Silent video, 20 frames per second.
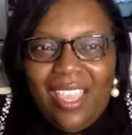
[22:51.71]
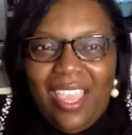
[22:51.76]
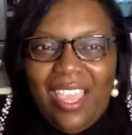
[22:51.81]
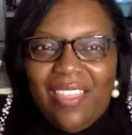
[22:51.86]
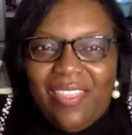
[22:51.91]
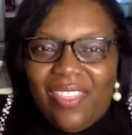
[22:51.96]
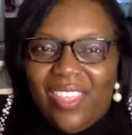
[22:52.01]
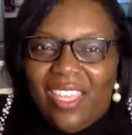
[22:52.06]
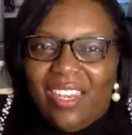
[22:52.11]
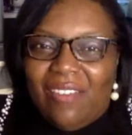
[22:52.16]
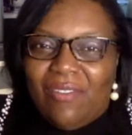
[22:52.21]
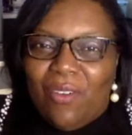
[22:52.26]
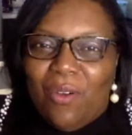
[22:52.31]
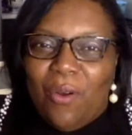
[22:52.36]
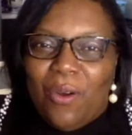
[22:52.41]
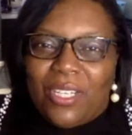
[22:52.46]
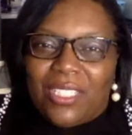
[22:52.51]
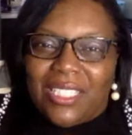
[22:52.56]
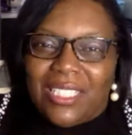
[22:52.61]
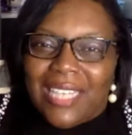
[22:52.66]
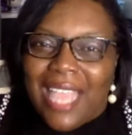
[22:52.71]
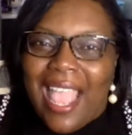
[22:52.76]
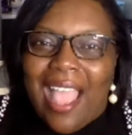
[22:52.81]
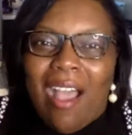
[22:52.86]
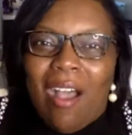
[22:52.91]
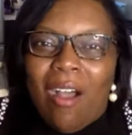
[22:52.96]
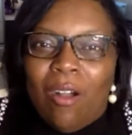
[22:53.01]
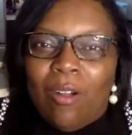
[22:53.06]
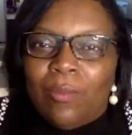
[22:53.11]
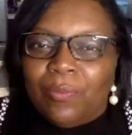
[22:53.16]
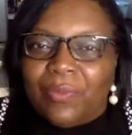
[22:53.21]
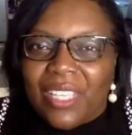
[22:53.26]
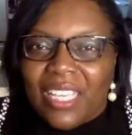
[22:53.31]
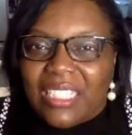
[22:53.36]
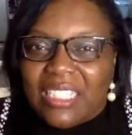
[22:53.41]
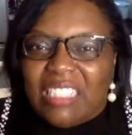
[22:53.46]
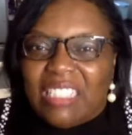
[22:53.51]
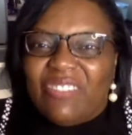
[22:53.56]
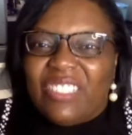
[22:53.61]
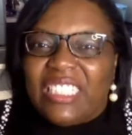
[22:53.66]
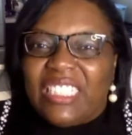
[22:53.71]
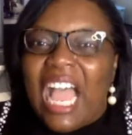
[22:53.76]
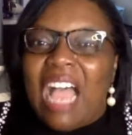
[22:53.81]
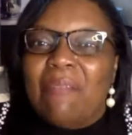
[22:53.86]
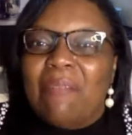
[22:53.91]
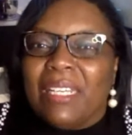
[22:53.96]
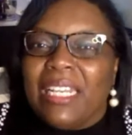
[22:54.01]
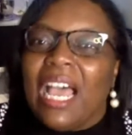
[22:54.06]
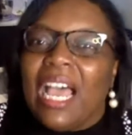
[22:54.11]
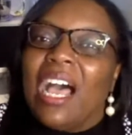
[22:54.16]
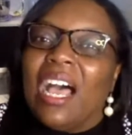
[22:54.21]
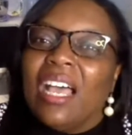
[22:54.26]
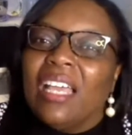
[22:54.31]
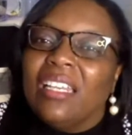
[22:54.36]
And then, of course, now it's the phenomenon.